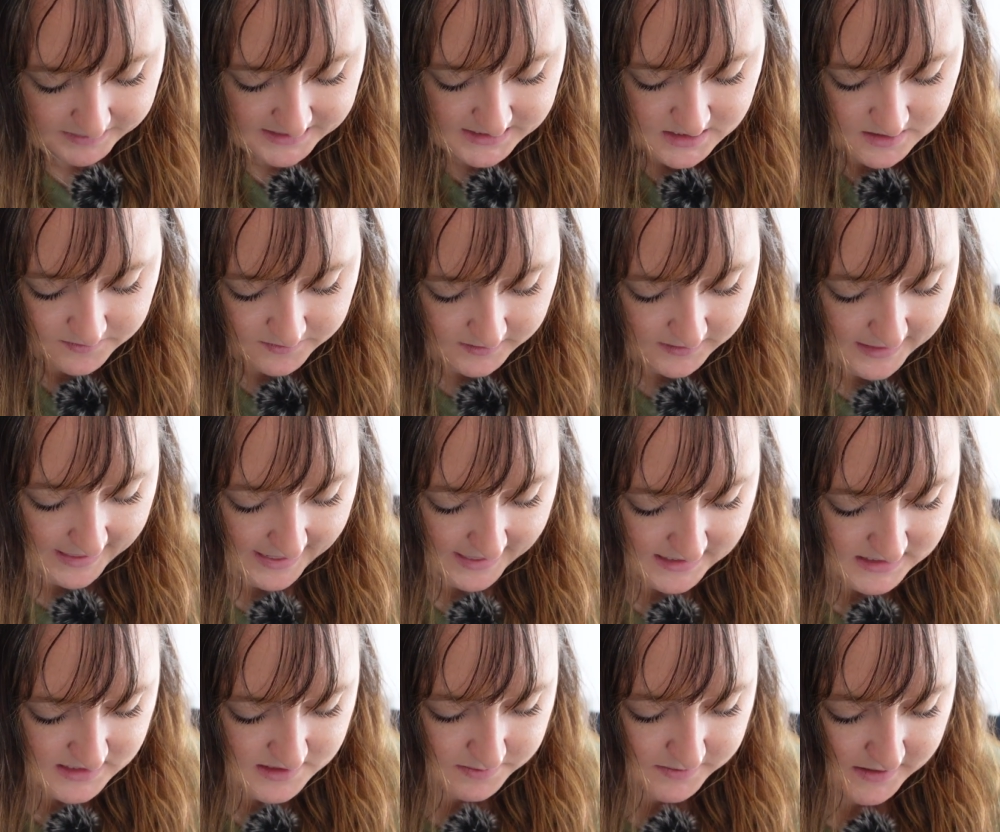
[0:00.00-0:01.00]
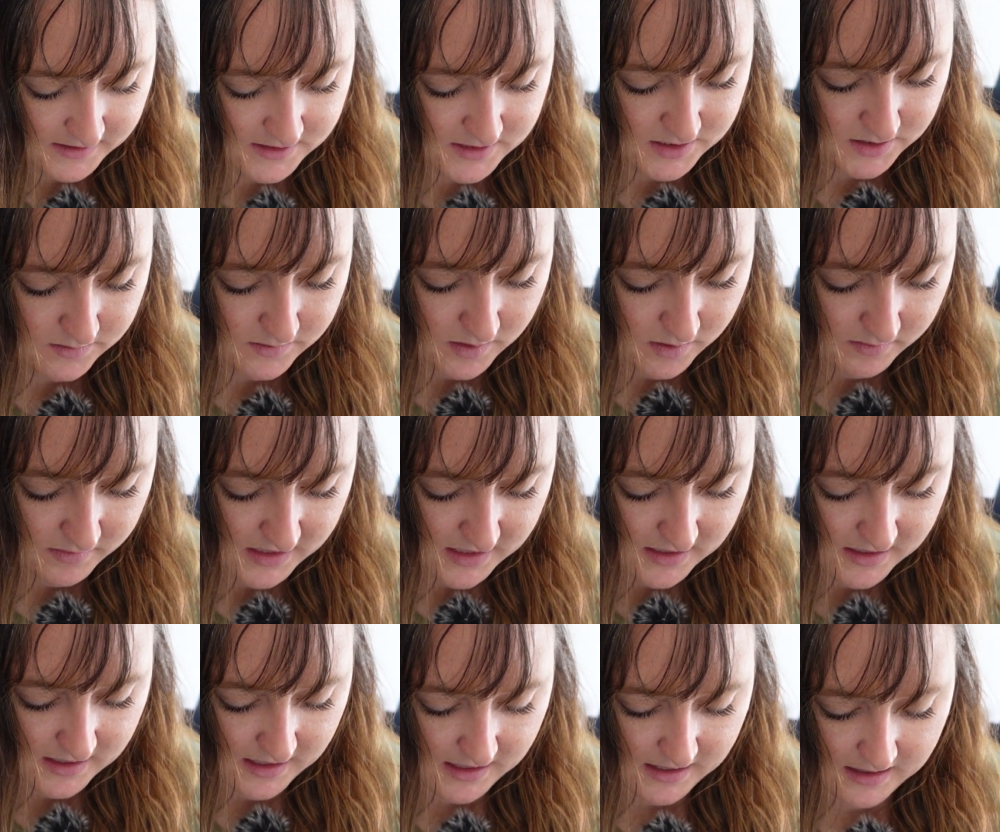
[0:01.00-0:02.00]
pins for last because you know
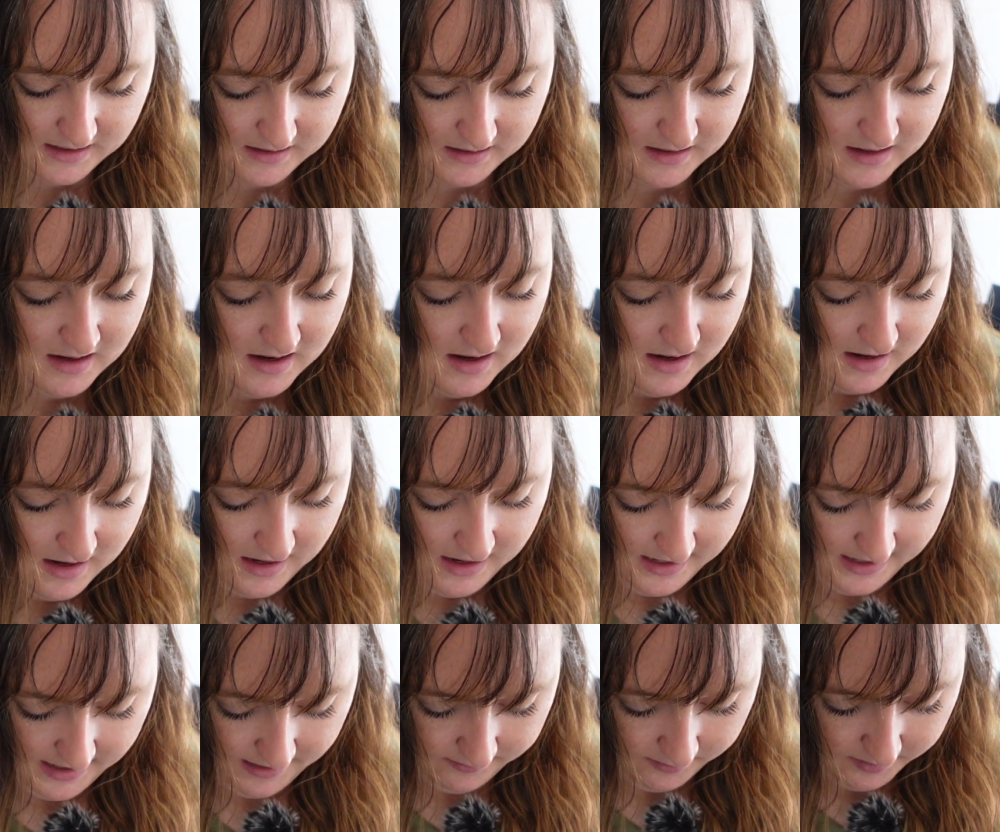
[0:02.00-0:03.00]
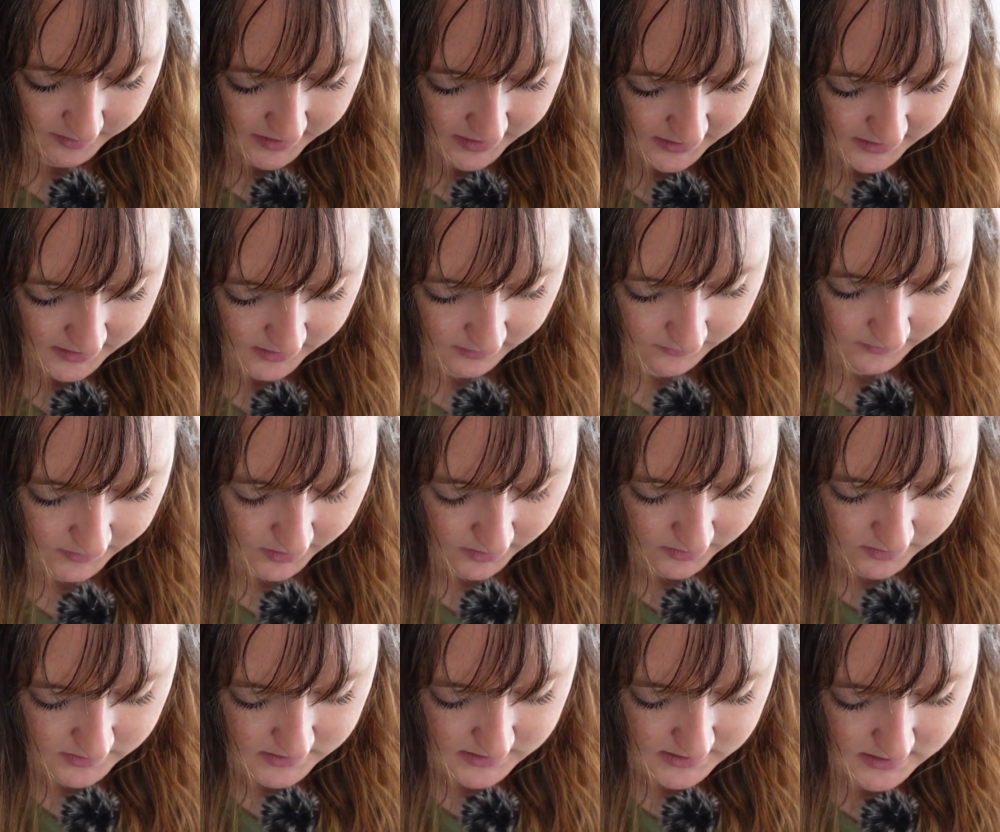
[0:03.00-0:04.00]
me and I have a million of
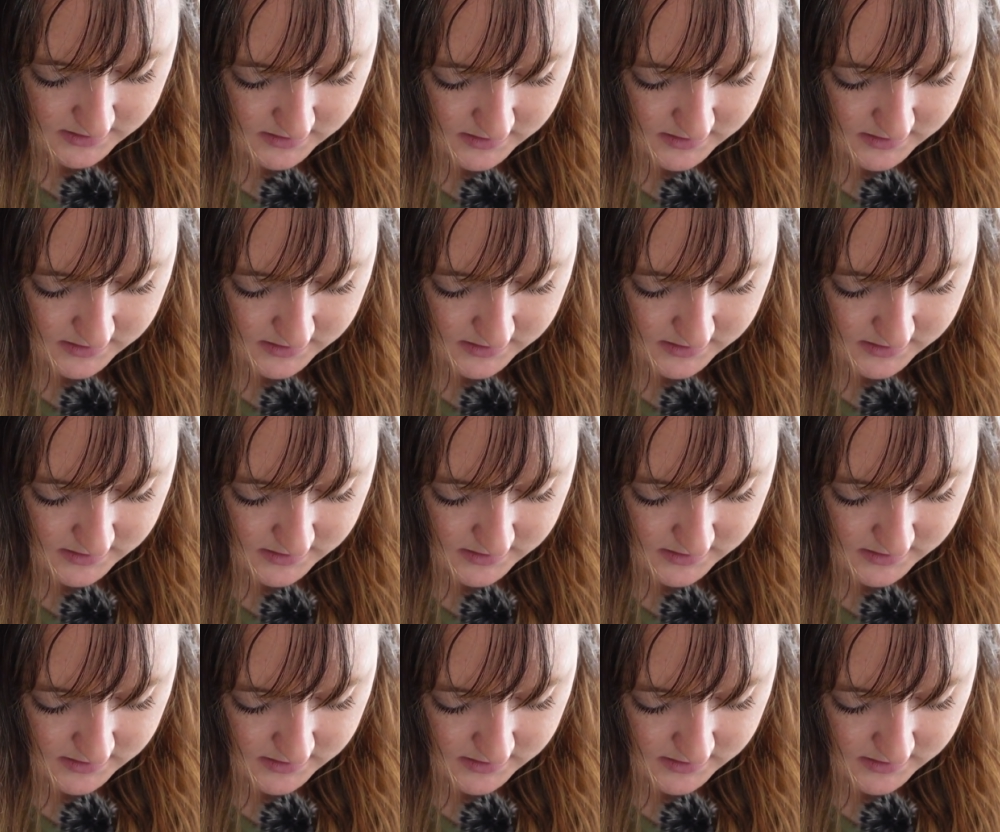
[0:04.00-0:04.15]
those.